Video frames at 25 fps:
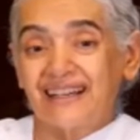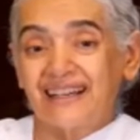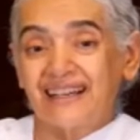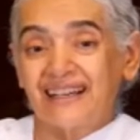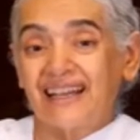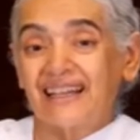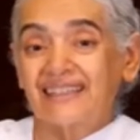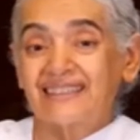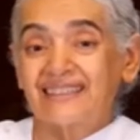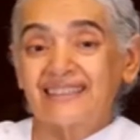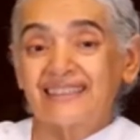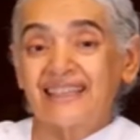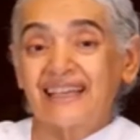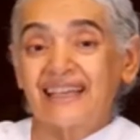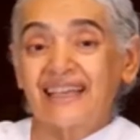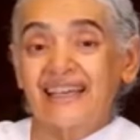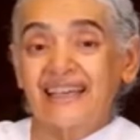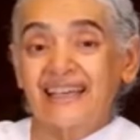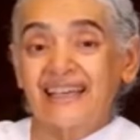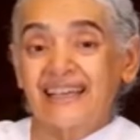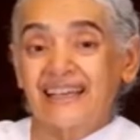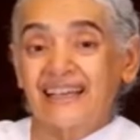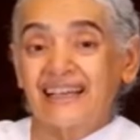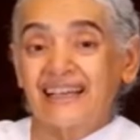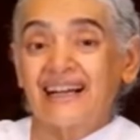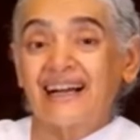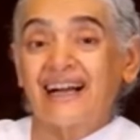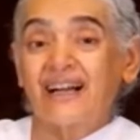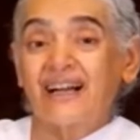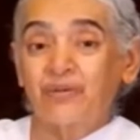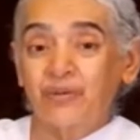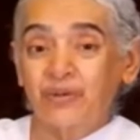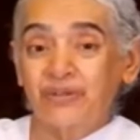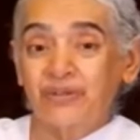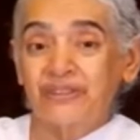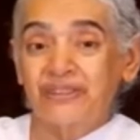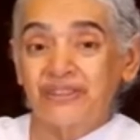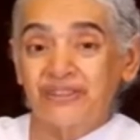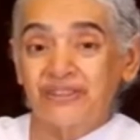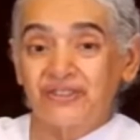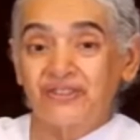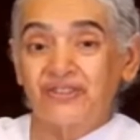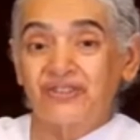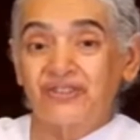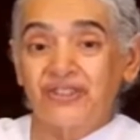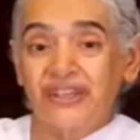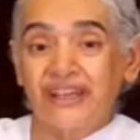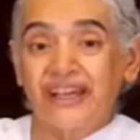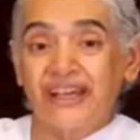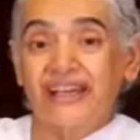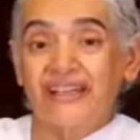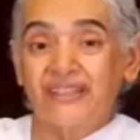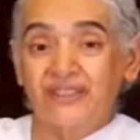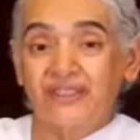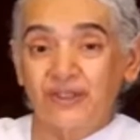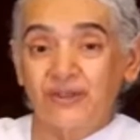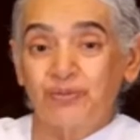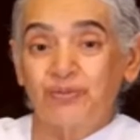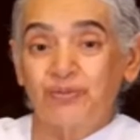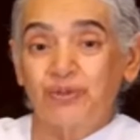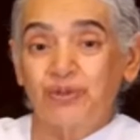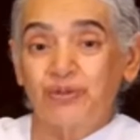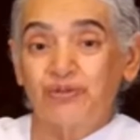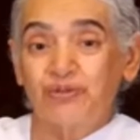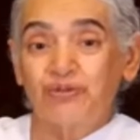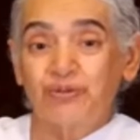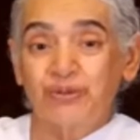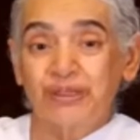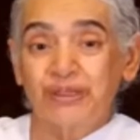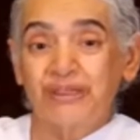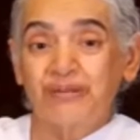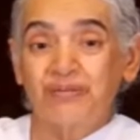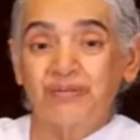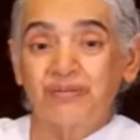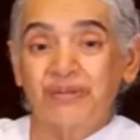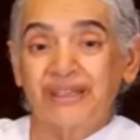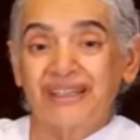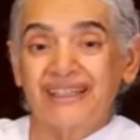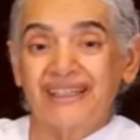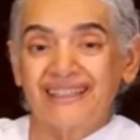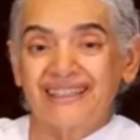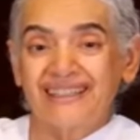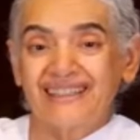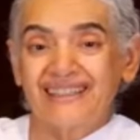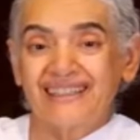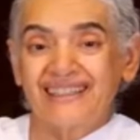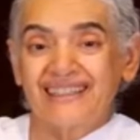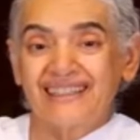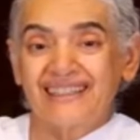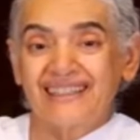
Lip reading: and I say, I want this chair to move with me,